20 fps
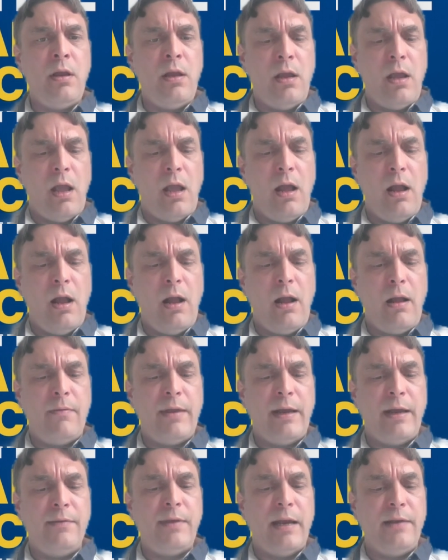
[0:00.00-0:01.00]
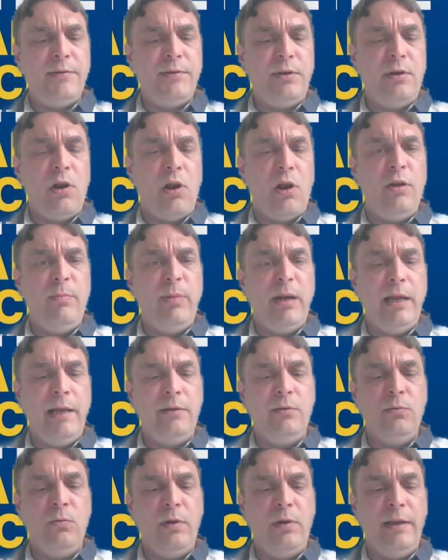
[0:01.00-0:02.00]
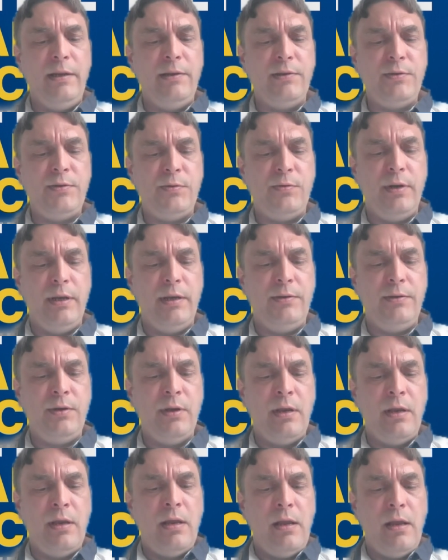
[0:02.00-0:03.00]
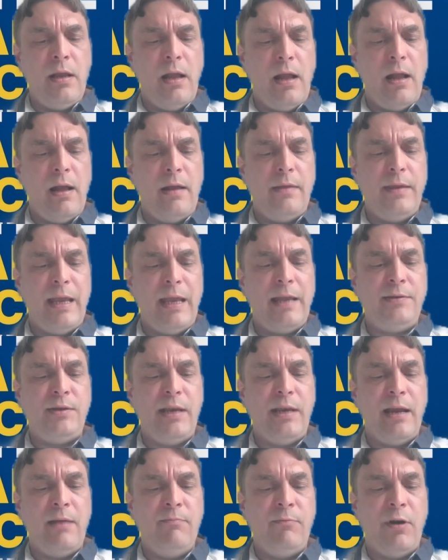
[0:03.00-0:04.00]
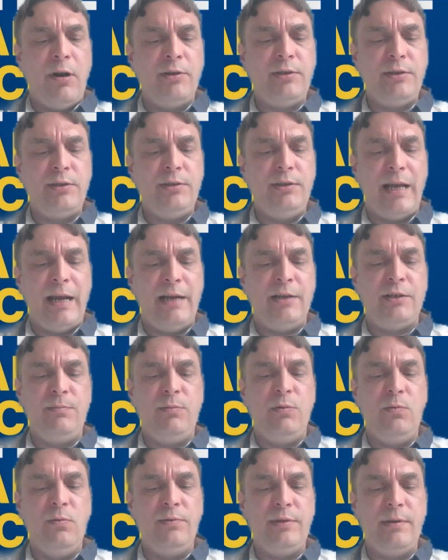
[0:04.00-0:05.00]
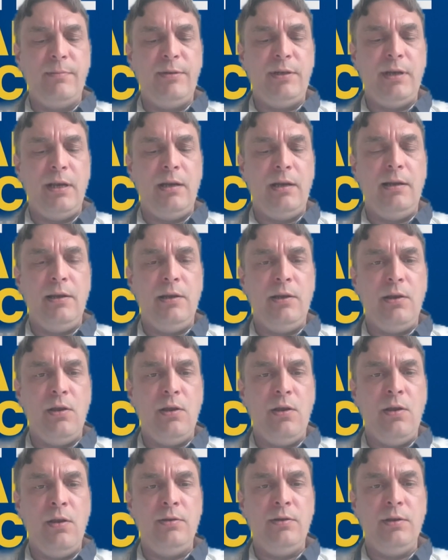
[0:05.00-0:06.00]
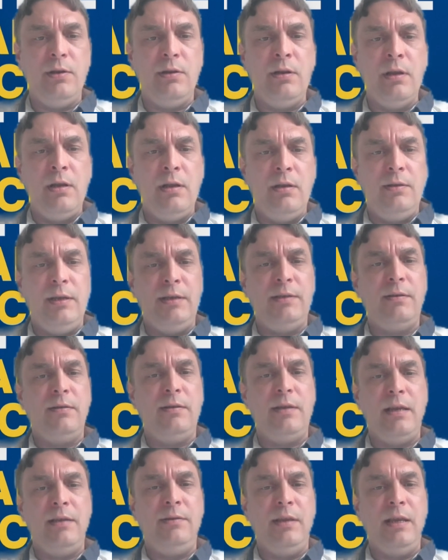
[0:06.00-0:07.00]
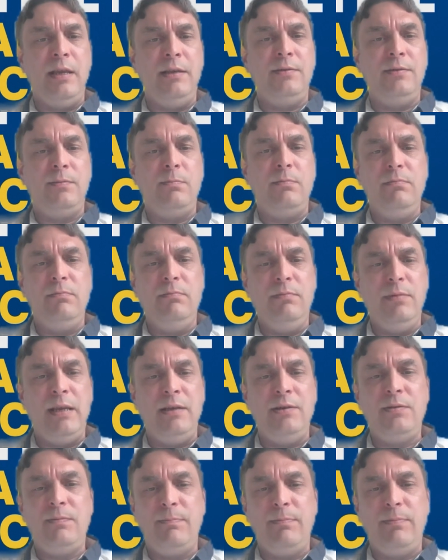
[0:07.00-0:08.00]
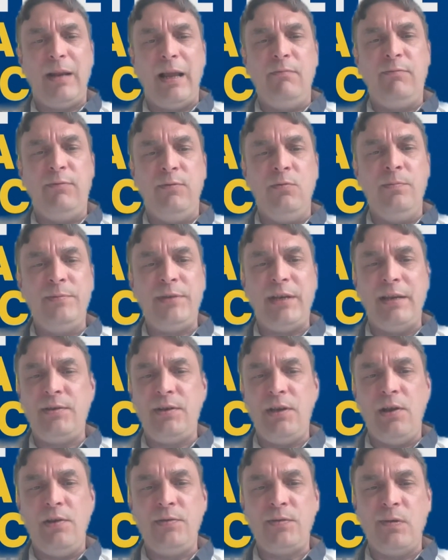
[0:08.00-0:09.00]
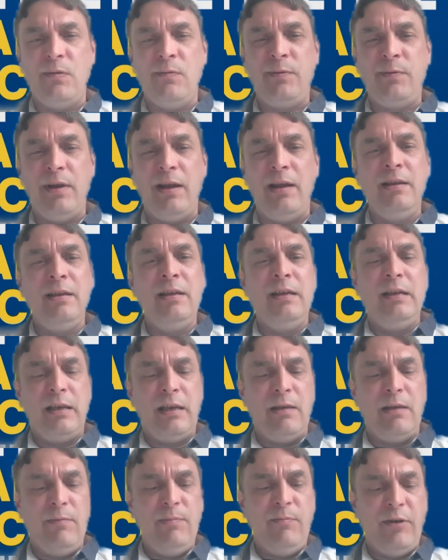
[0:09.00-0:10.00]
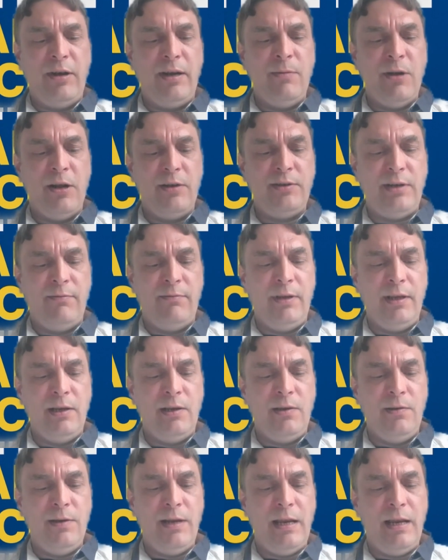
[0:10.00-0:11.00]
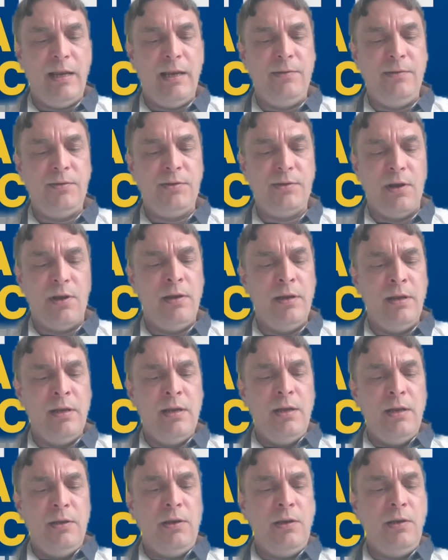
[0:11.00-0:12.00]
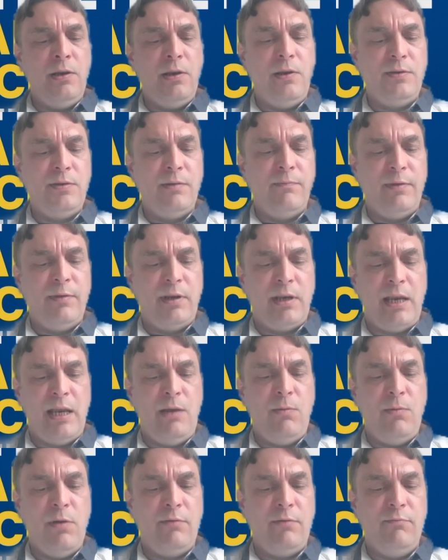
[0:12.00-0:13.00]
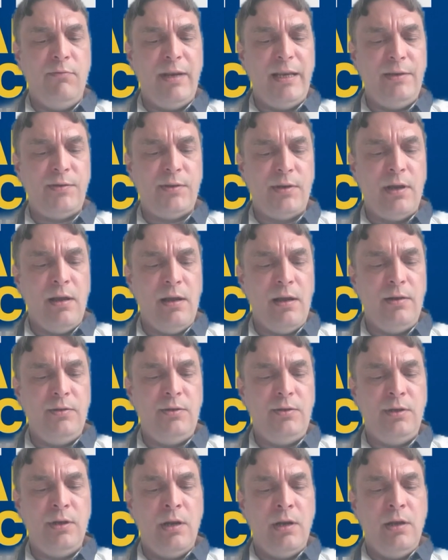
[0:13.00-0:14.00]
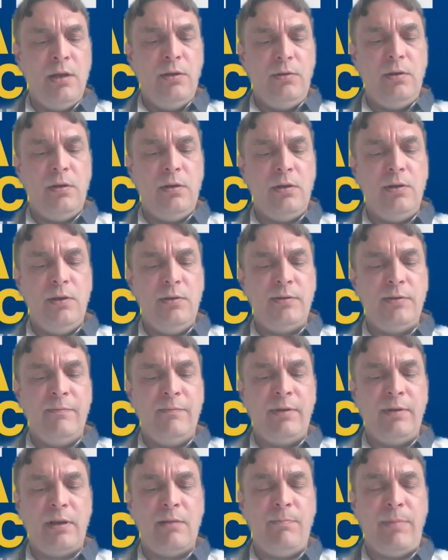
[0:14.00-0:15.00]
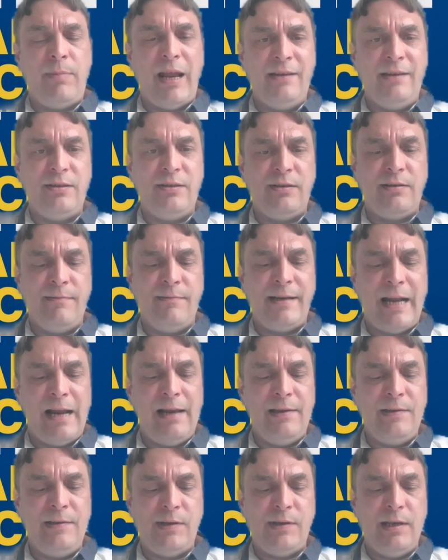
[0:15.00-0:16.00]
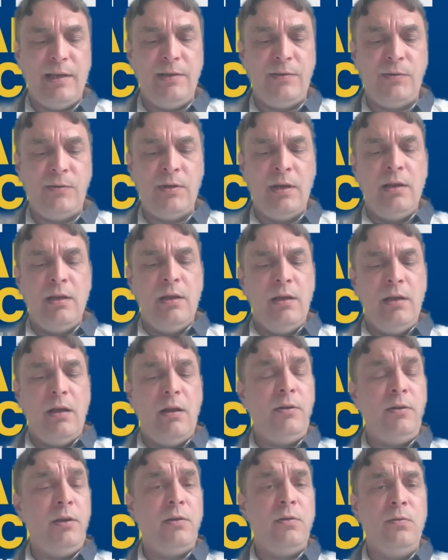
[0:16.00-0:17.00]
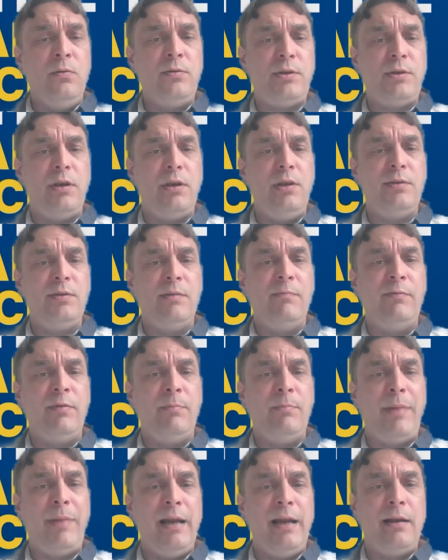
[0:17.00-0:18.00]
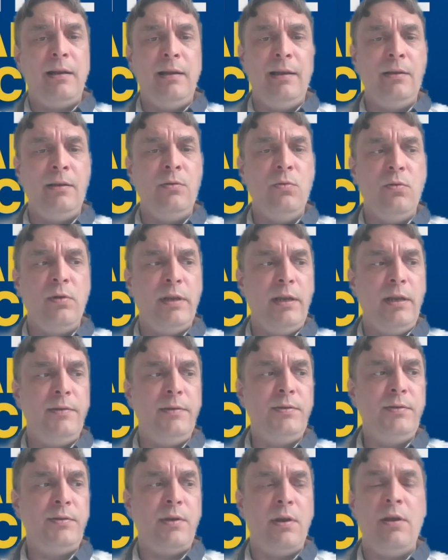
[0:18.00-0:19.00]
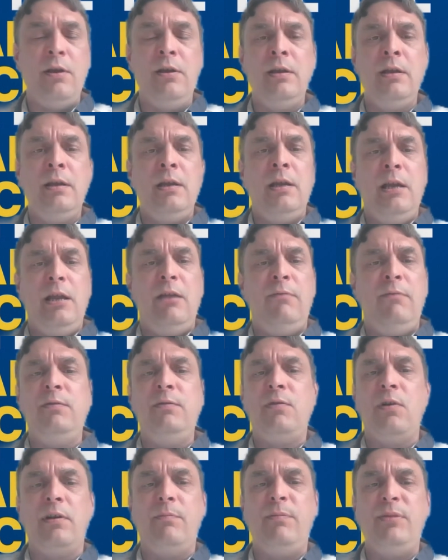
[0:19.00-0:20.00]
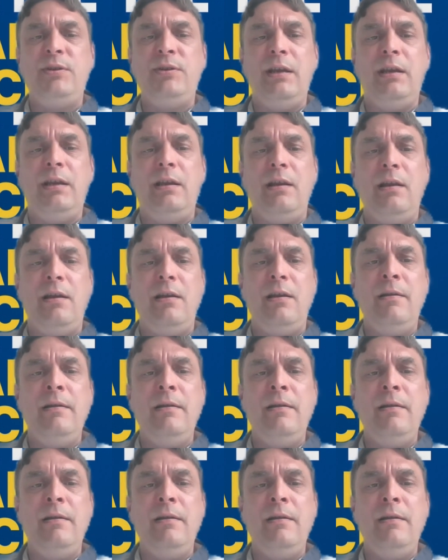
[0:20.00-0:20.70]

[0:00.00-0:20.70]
That's globally in all industries. The SEMrush dashboards are particularly good, and these platforms, SEO software, give you pretty much everything you need. So you can use them for keyword research, you can use them for competitor analysis, and you can also use them for backlink audits. So if you've got a particular